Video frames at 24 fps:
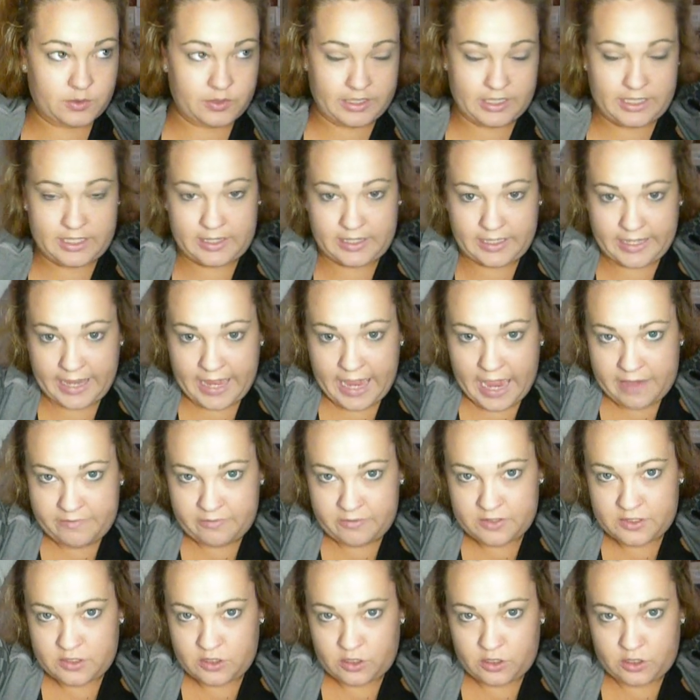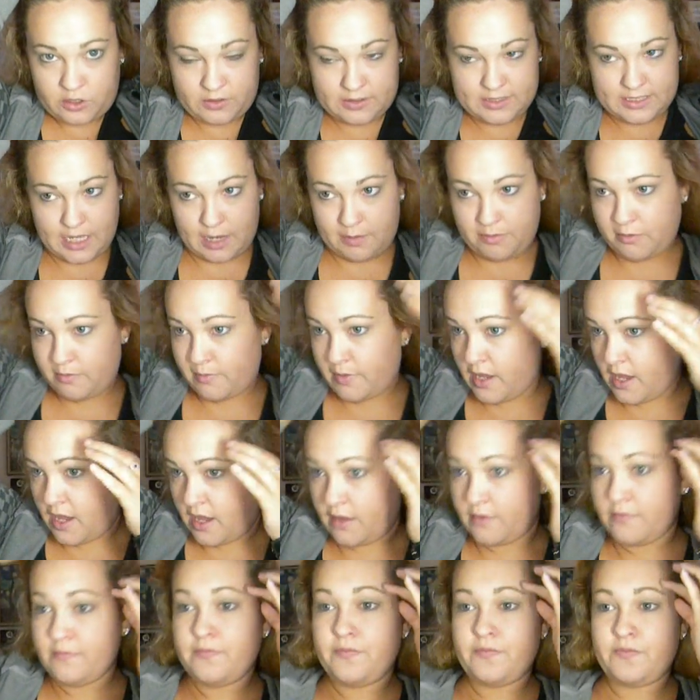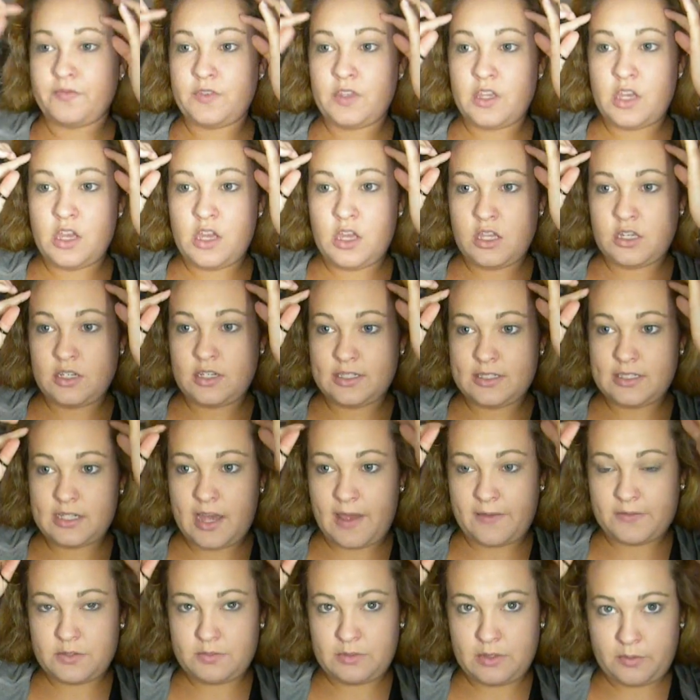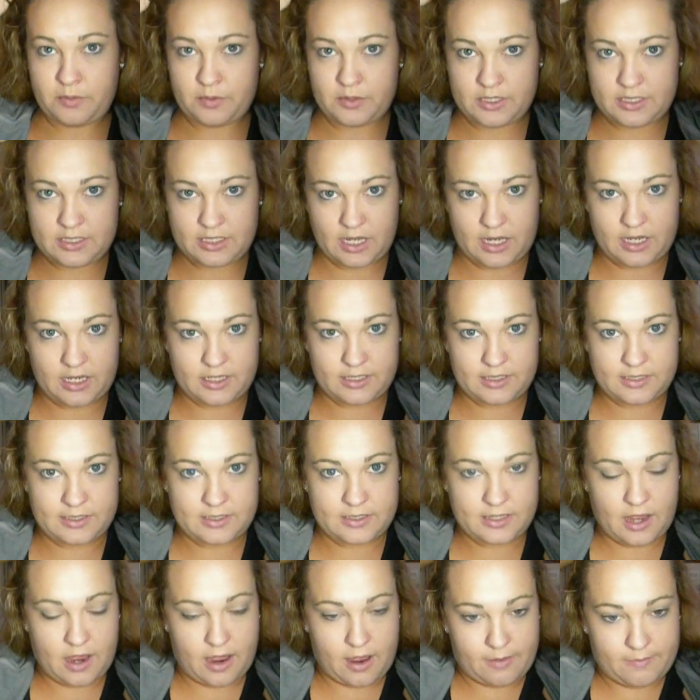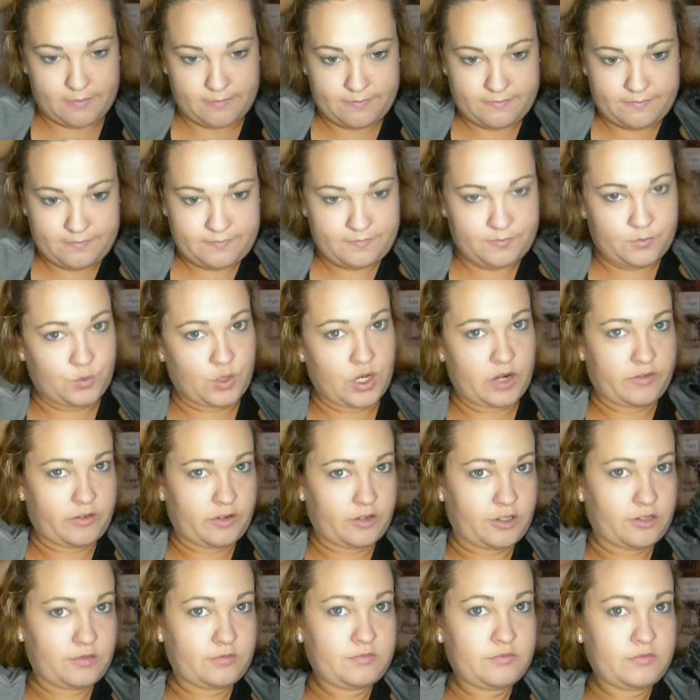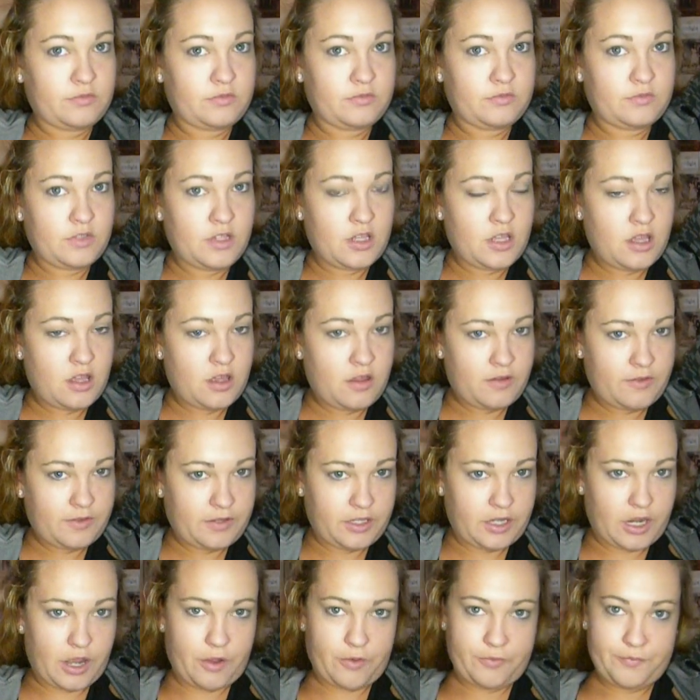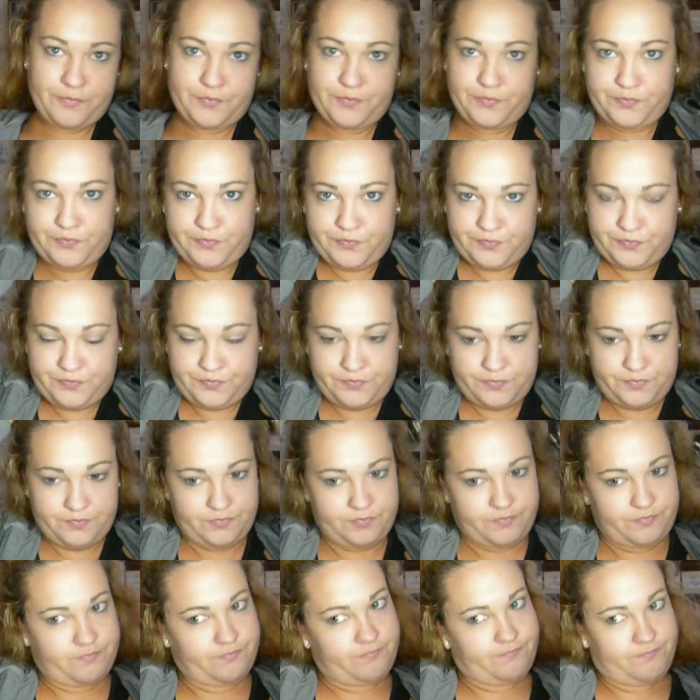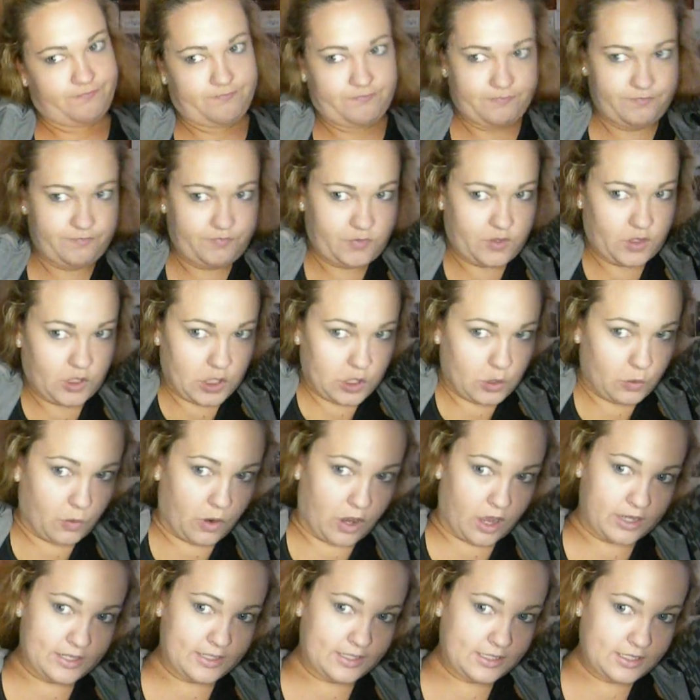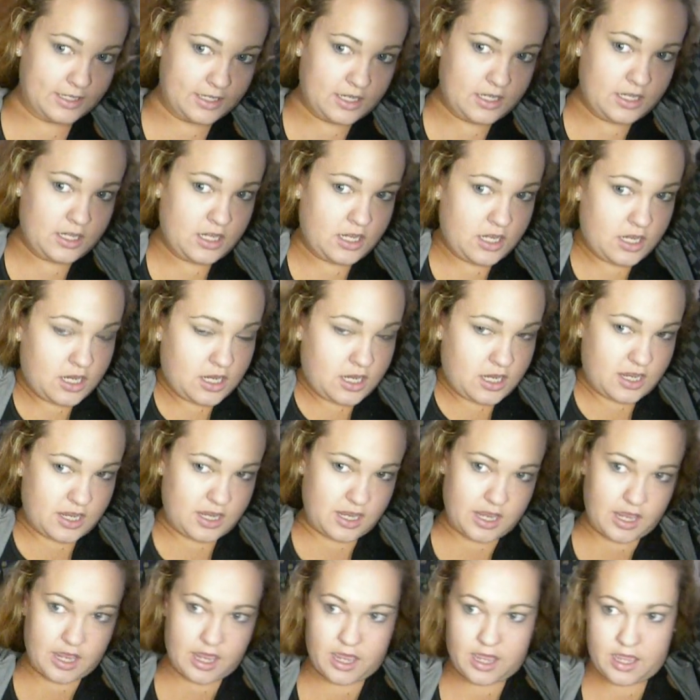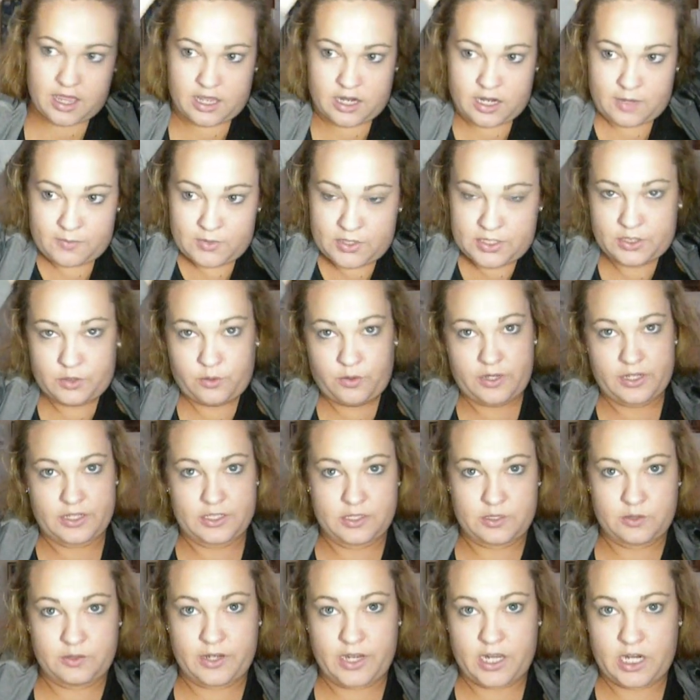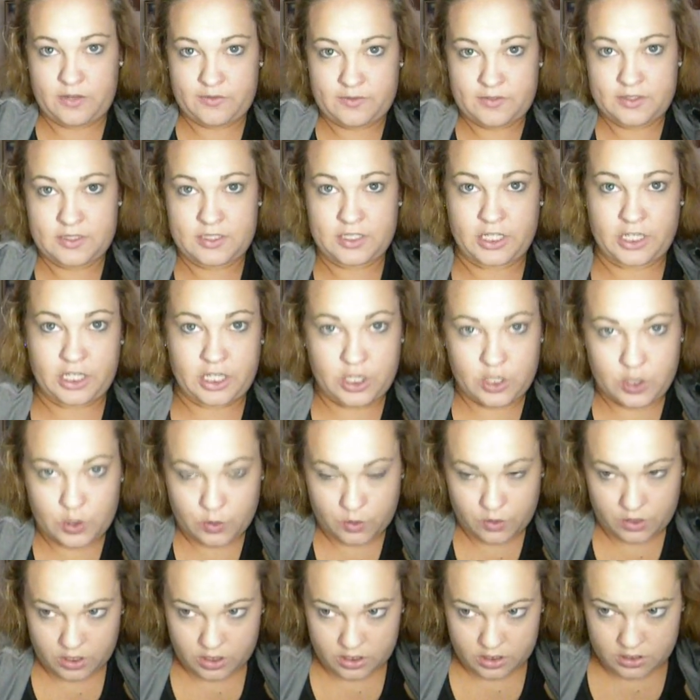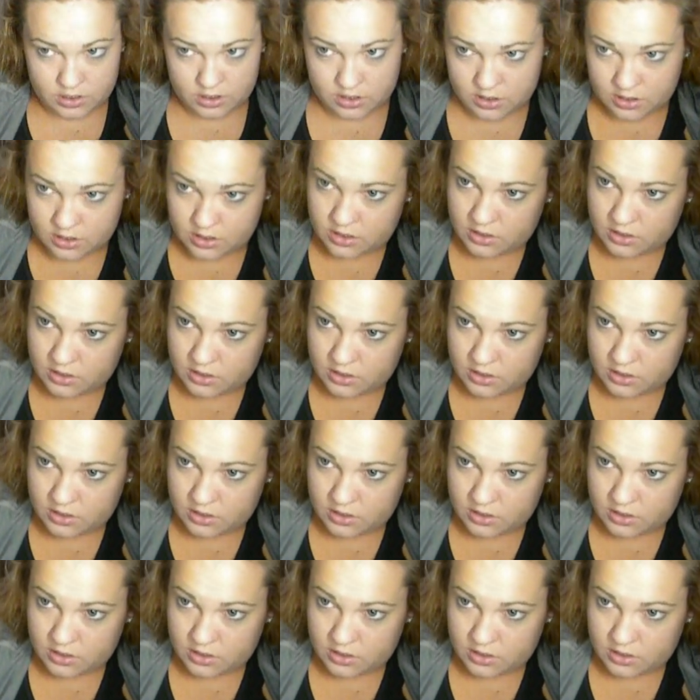so I get like half a circle on top of my head. Doesn't have to be precise, whatever, you know, you want. And I'm just going to kind of secure